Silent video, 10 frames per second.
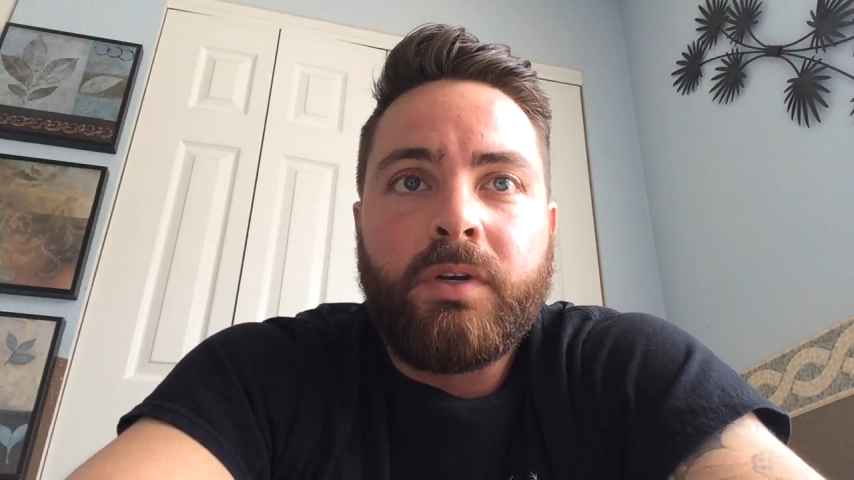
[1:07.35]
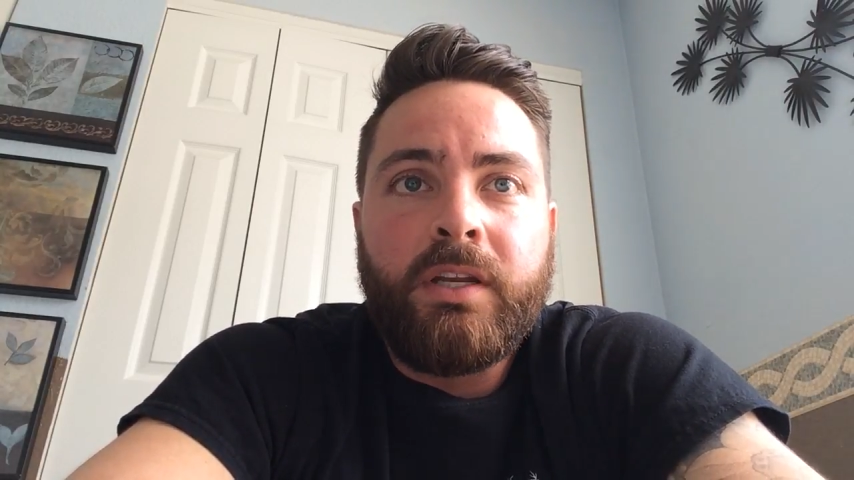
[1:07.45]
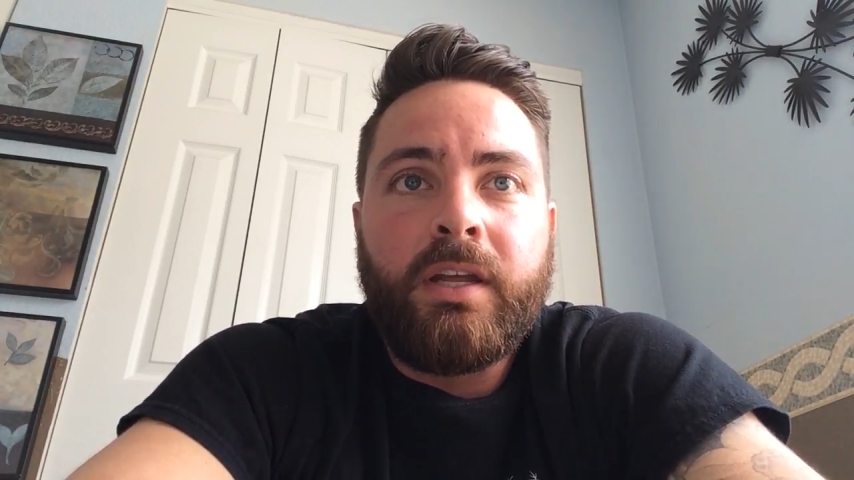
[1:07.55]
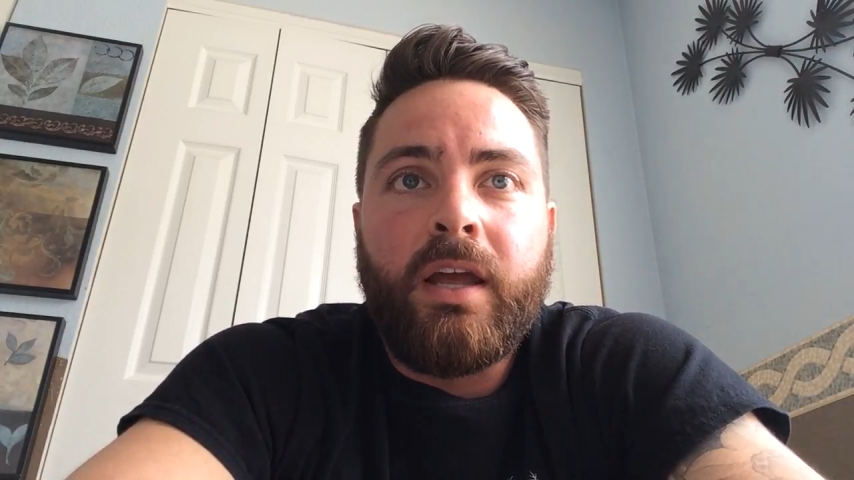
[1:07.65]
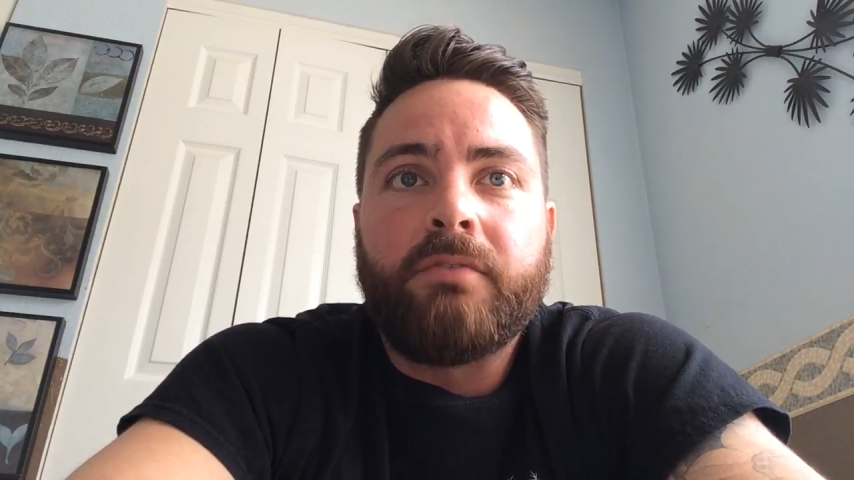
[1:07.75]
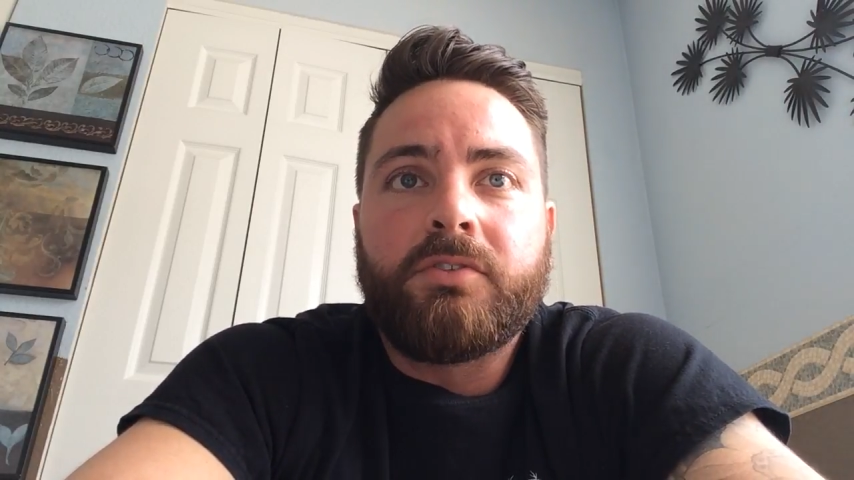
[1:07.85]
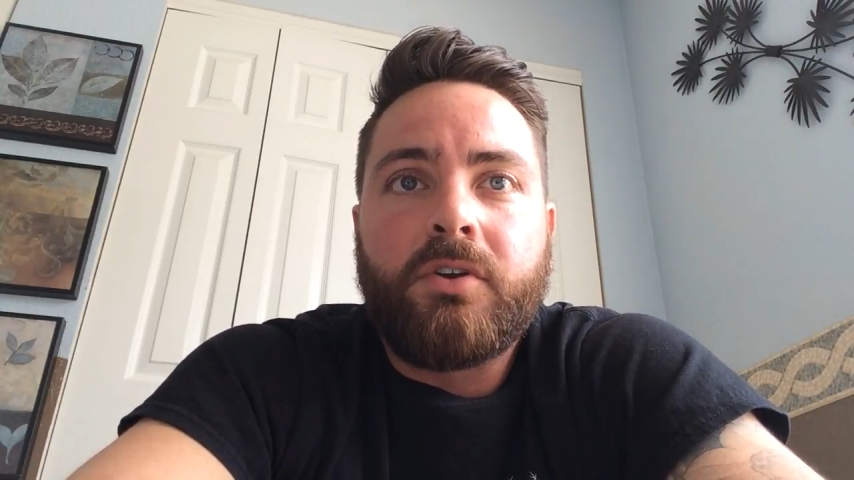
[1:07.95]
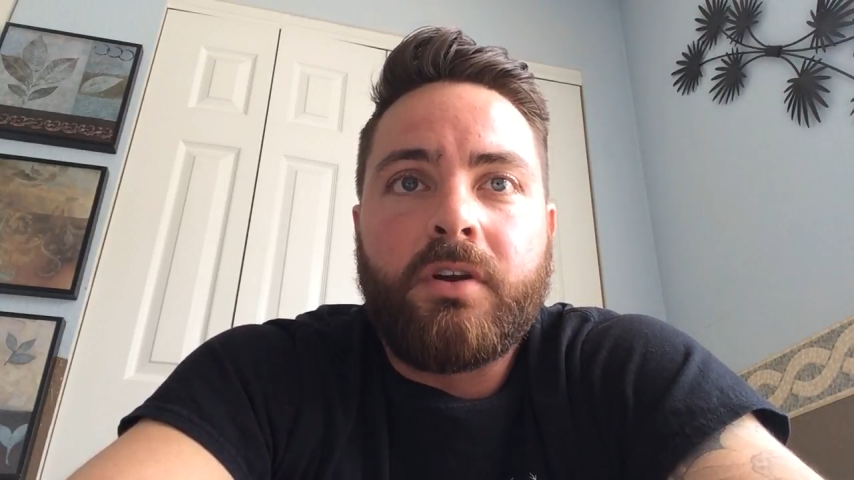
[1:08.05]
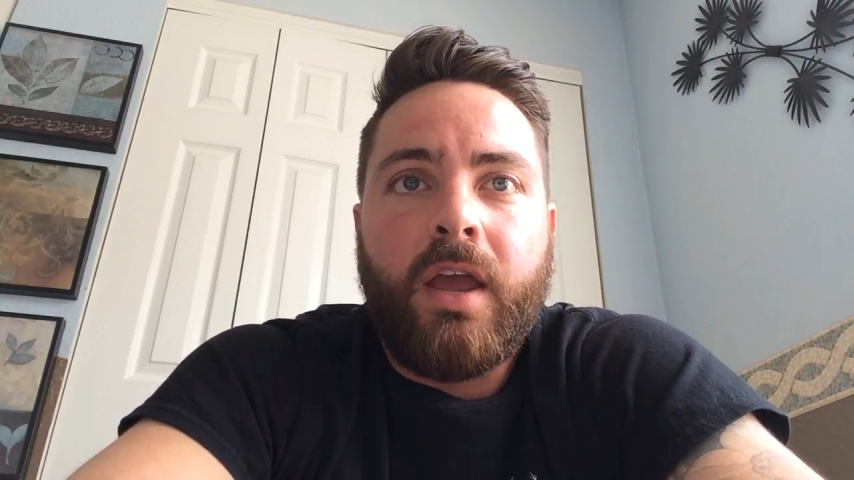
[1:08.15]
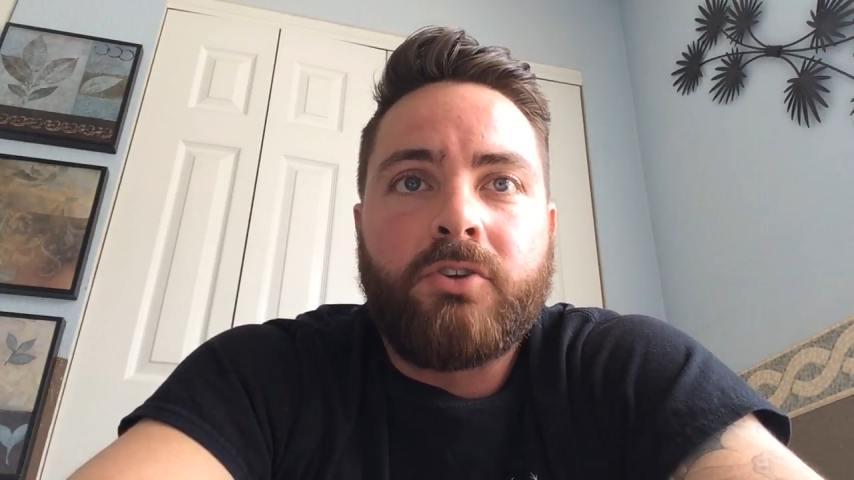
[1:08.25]
we need to have
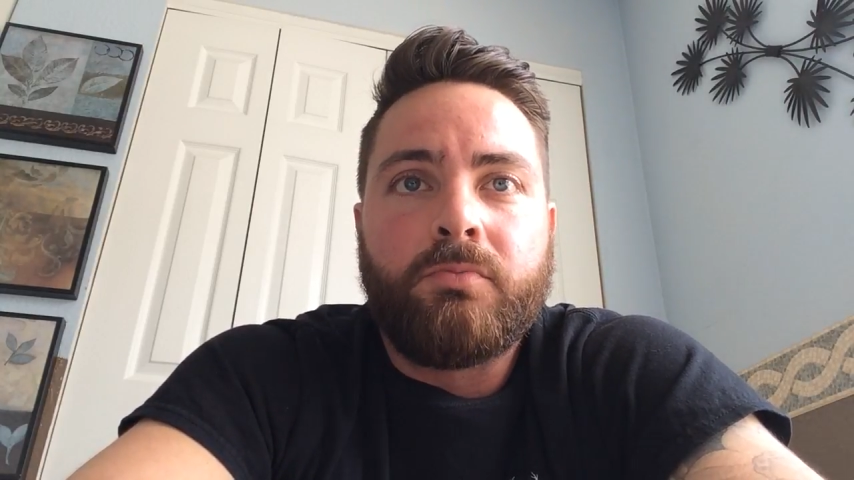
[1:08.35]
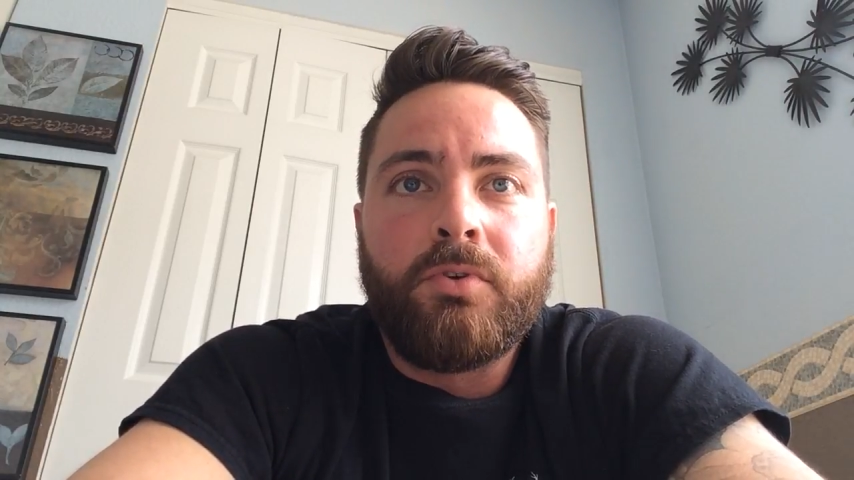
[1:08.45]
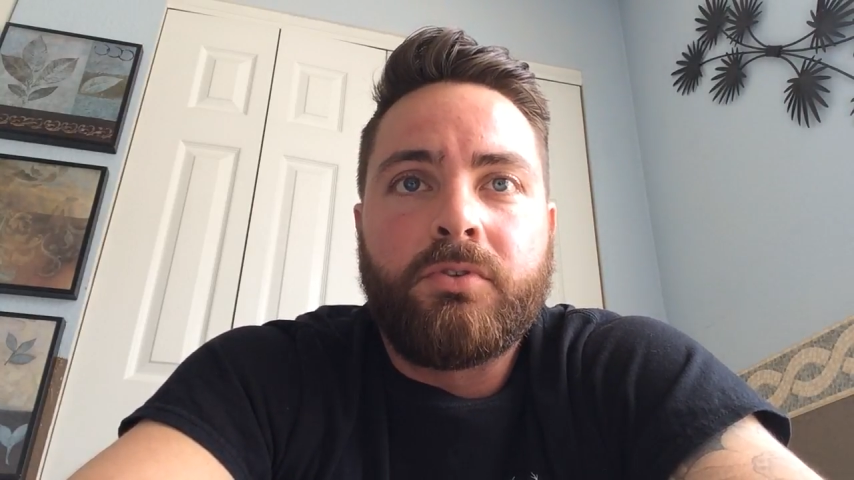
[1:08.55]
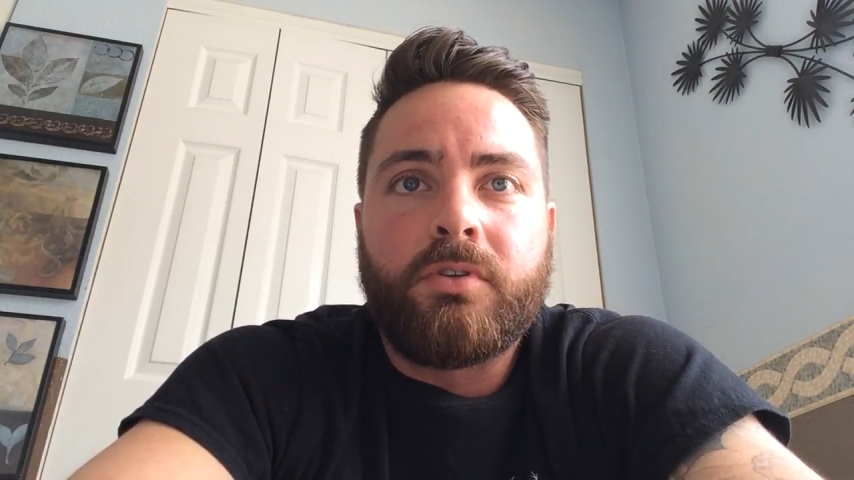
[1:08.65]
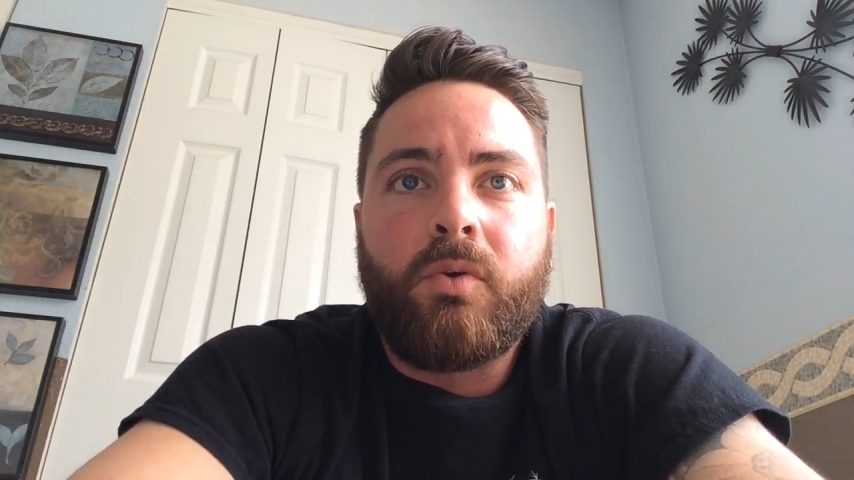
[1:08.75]
certain attributes